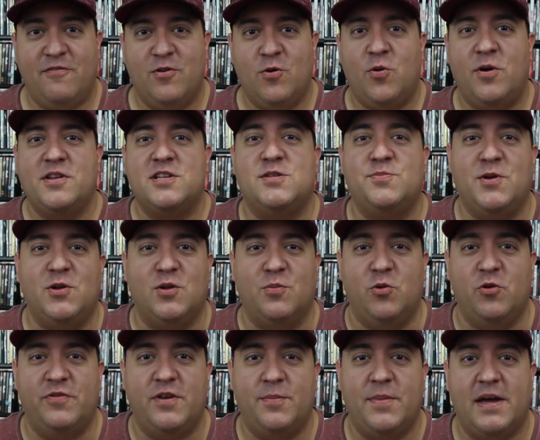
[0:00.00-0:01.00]
everyone, it's me,
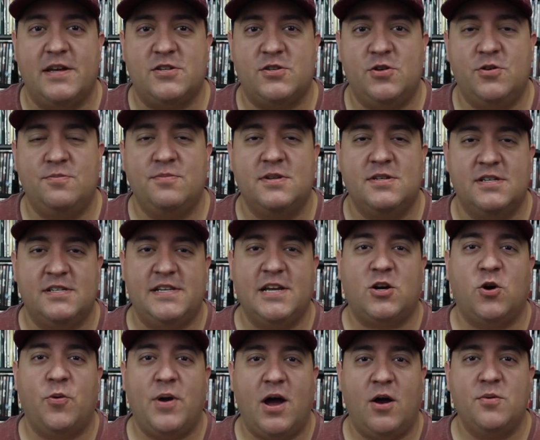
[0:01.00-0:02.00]
Elmoviemaster.
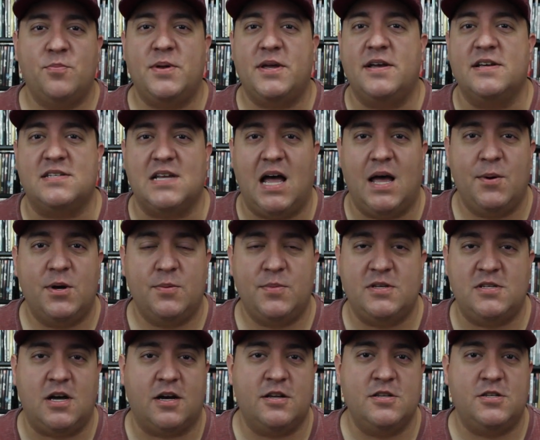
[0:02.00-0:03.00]
Stick around because I'm going to
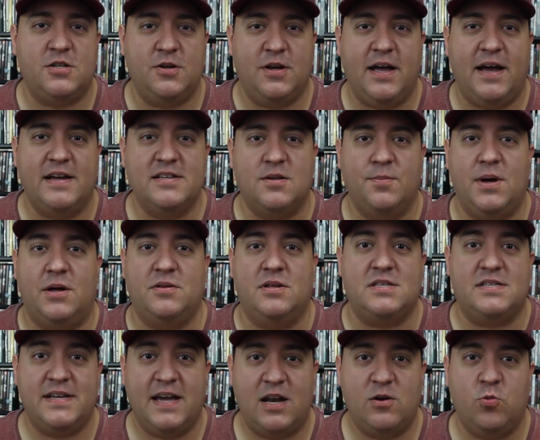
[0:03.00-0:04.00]
be talking to you guys about the
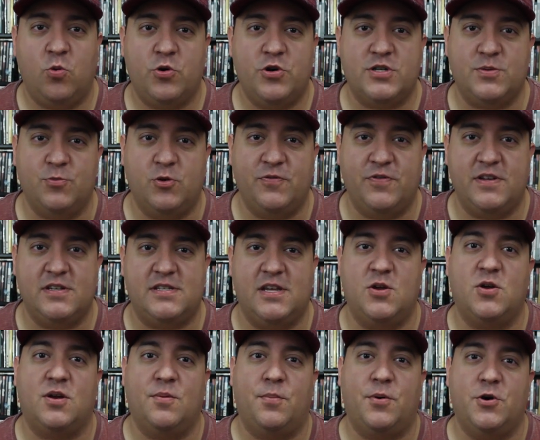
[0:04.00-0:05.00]
10 worst movies
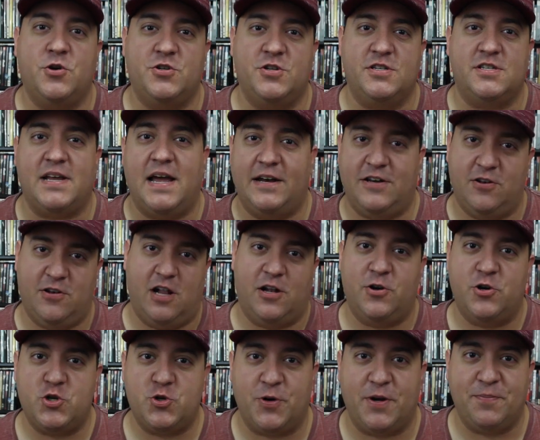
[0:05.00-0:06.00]
that you can purchase at
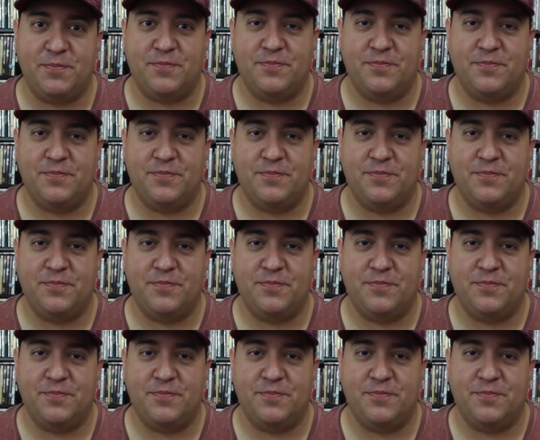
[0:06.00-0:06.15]
Dollar Tree.